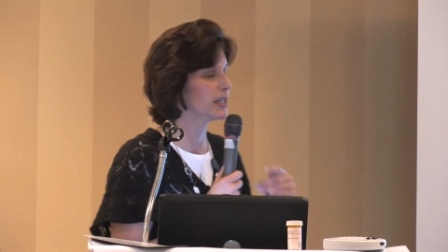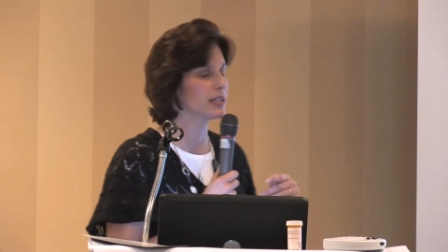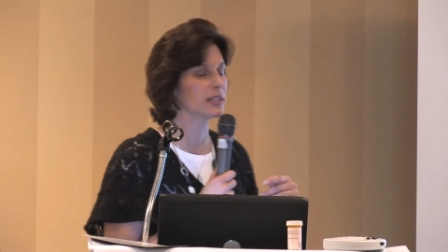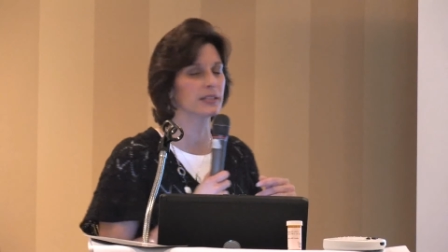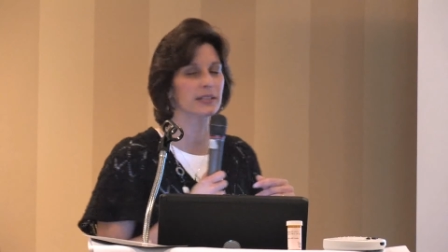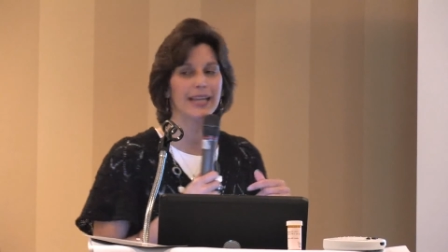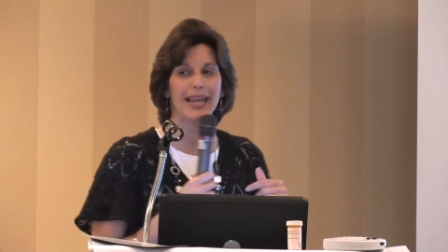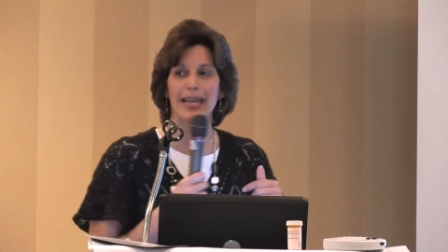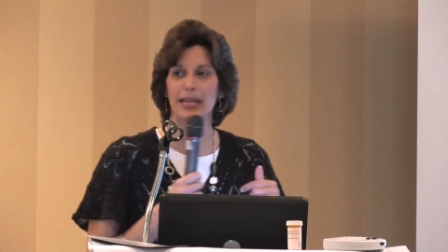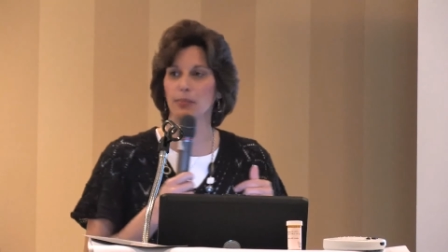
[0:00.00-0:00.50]

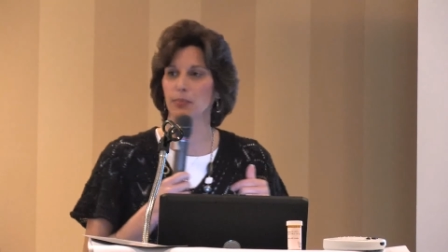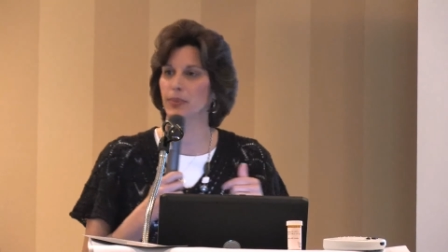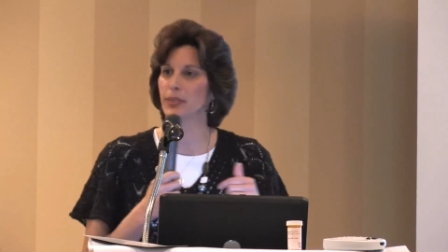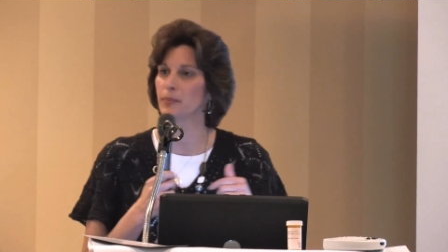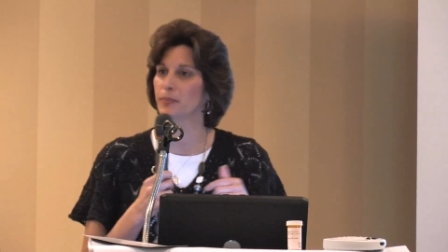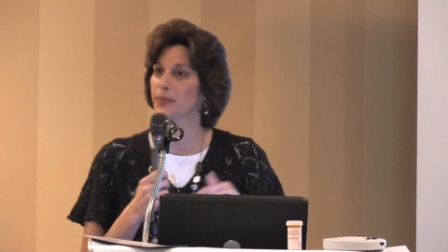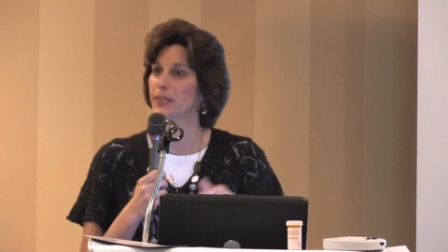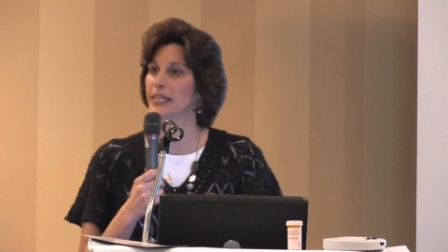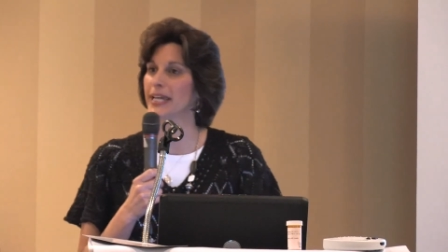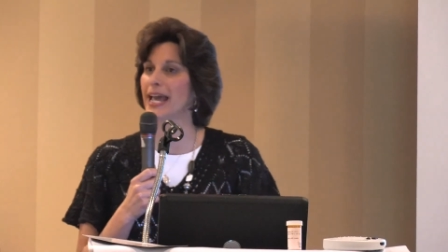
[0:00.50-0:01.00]
It's
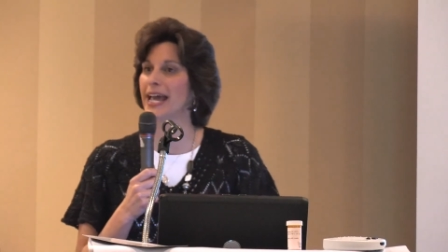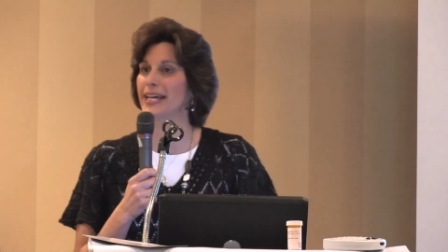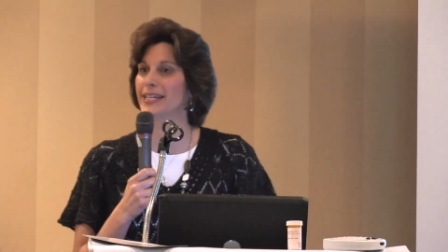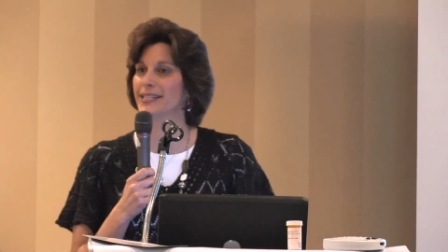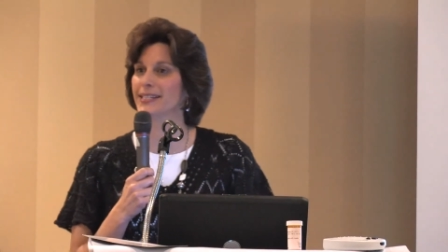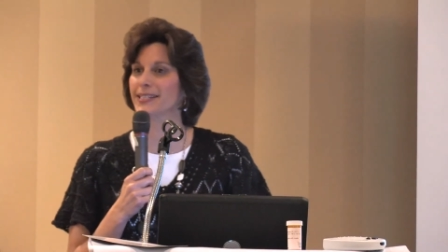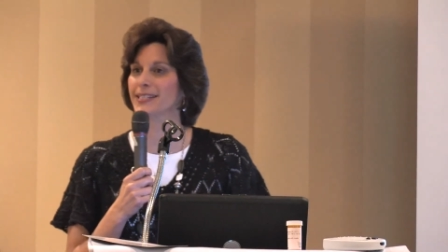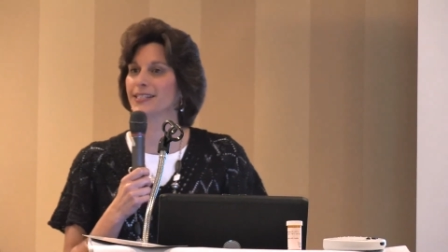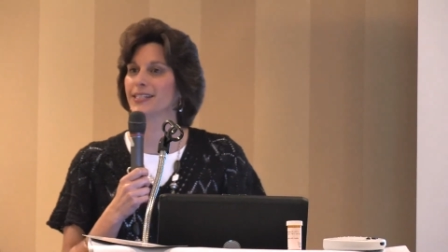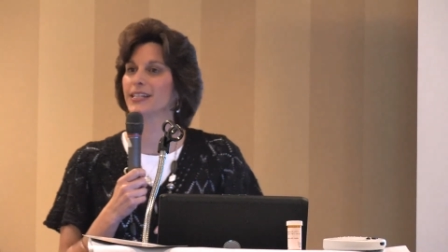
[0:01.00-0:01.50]

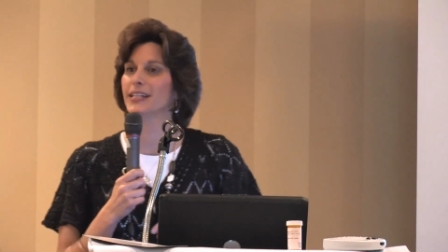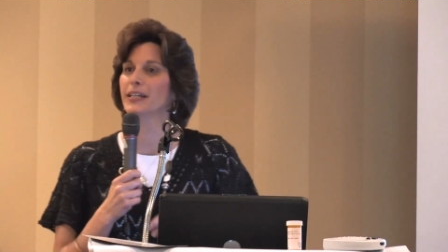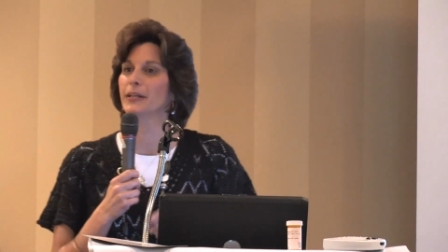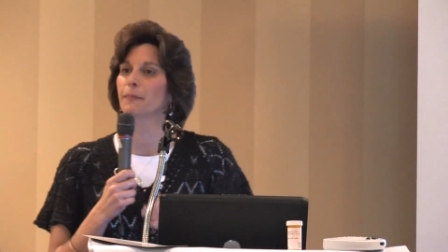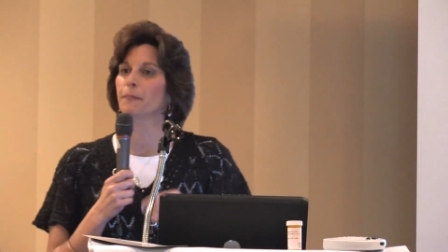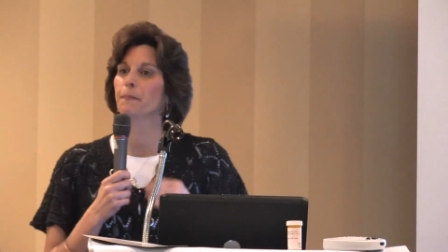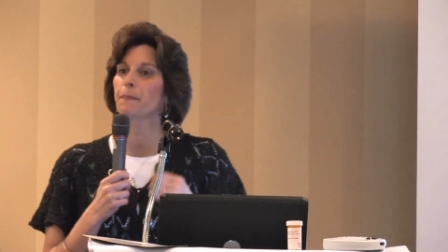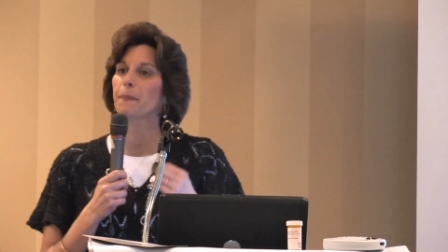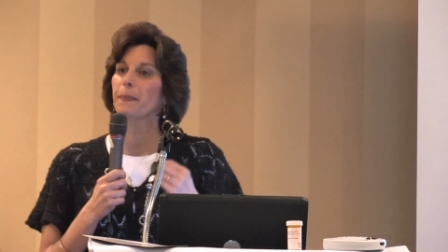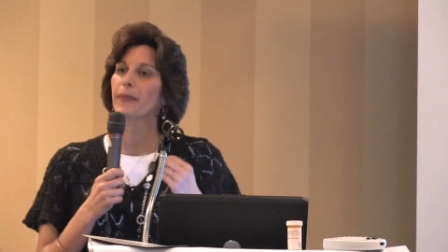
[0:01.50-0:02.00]
APPS.
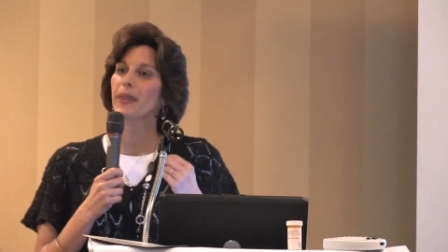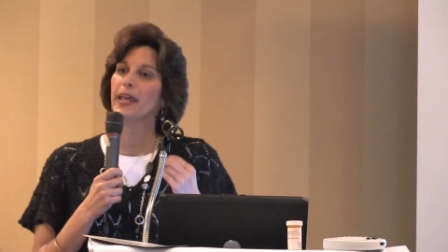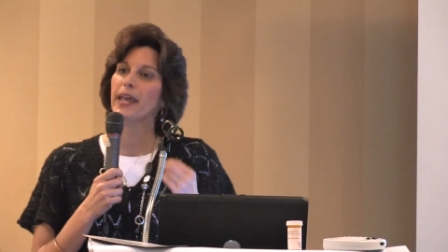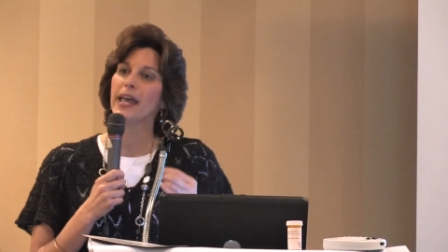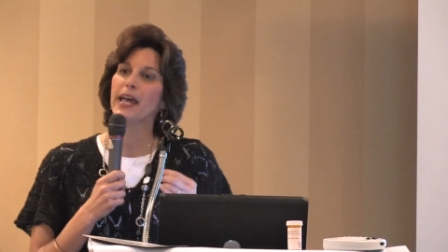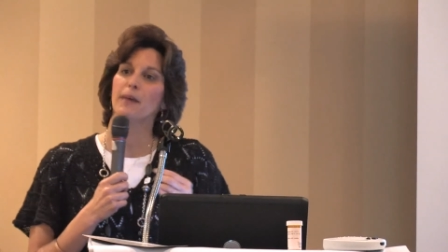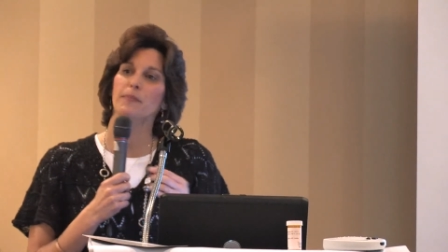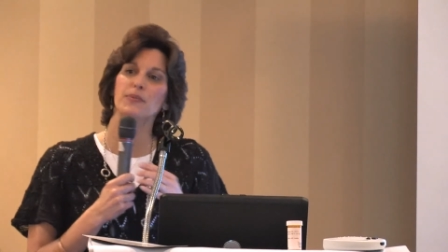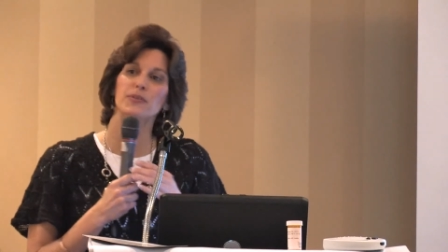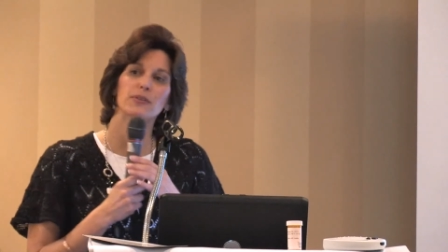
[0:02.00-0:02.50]

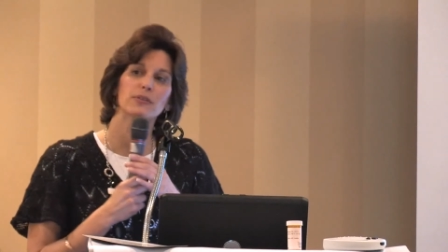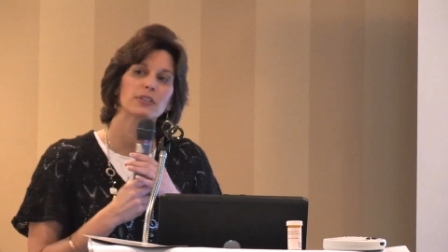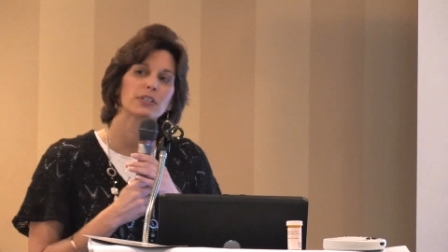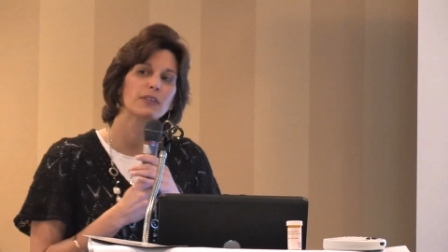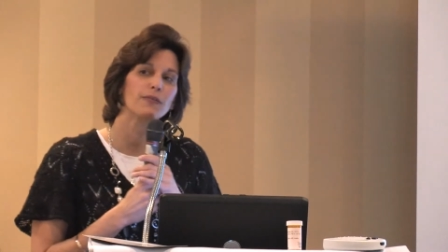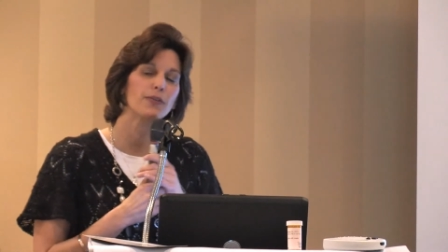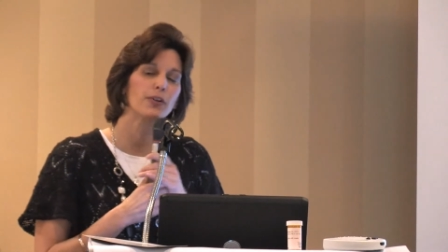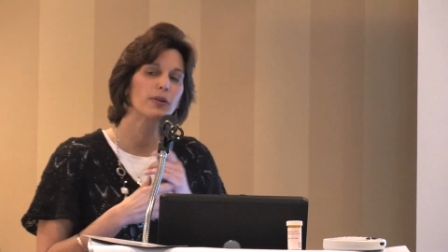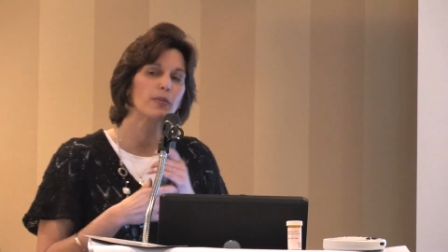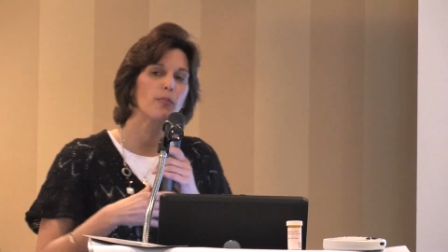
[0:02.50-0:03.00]
Apps are
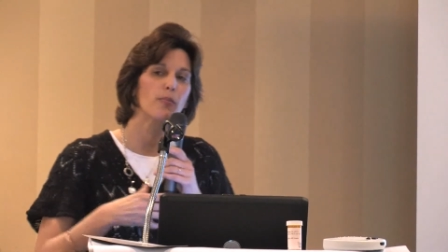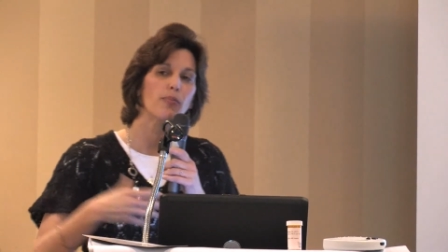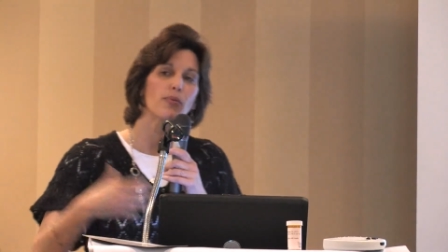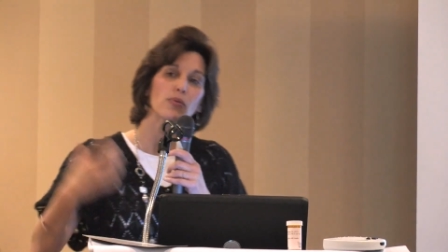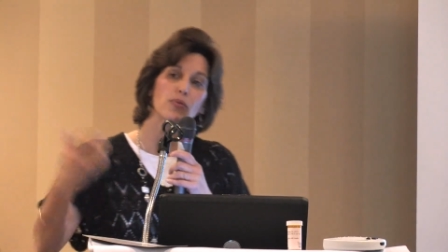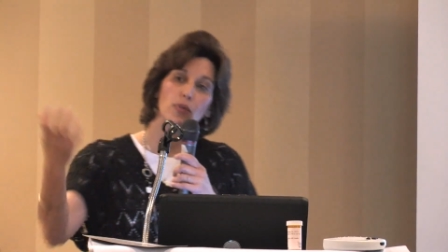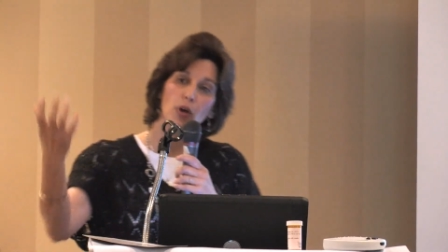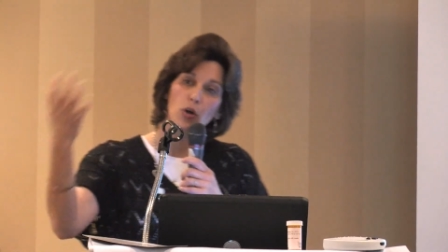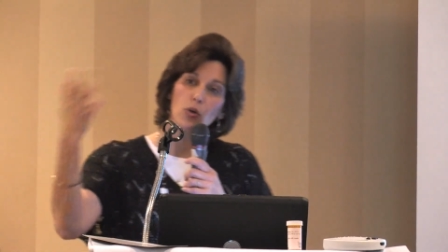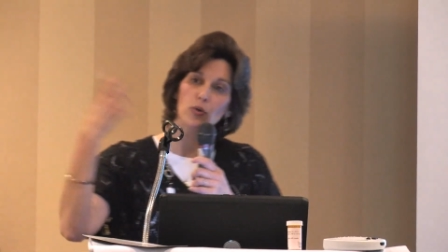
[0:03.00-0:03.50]
different
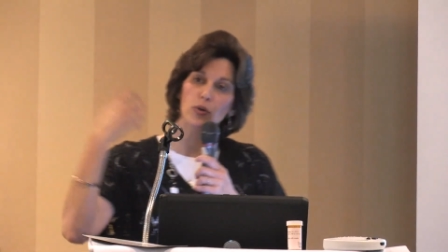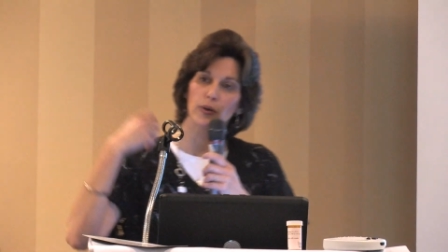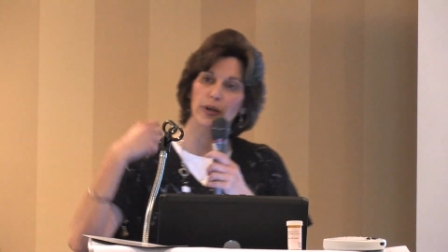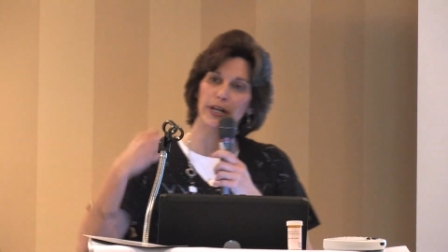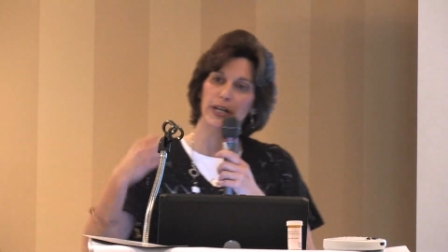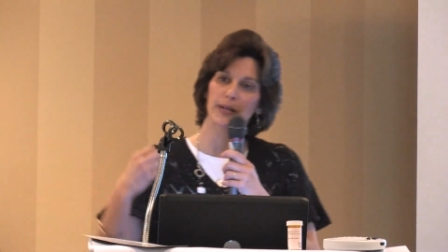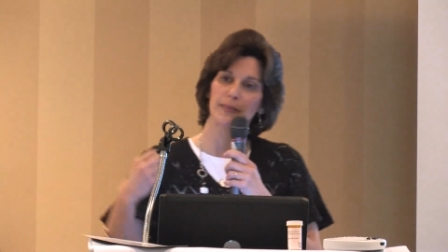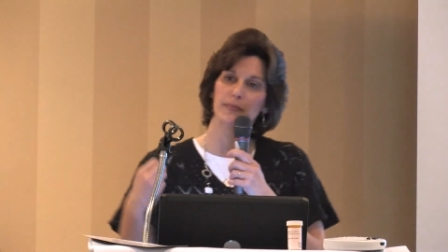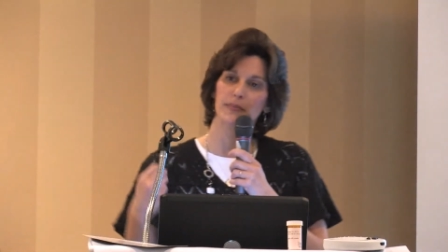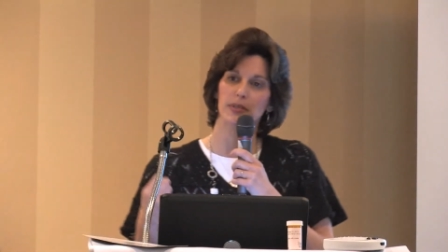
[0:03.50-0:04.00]

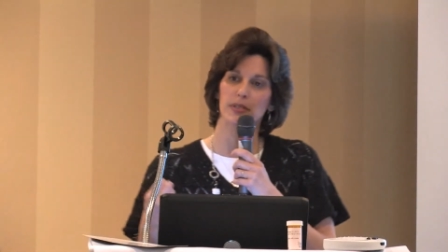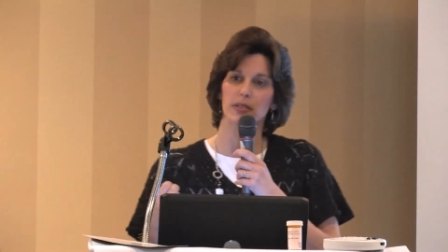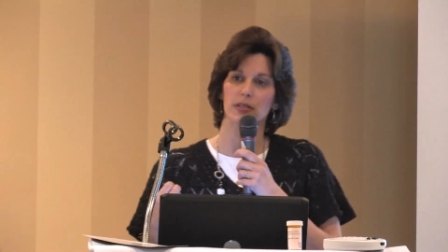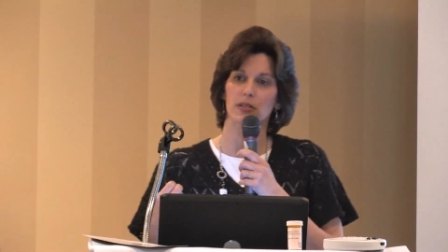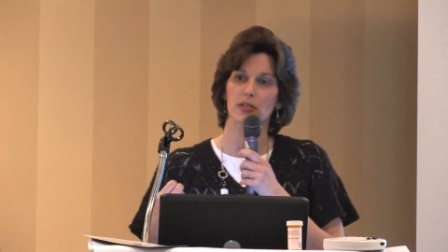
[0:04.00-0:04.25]
programs,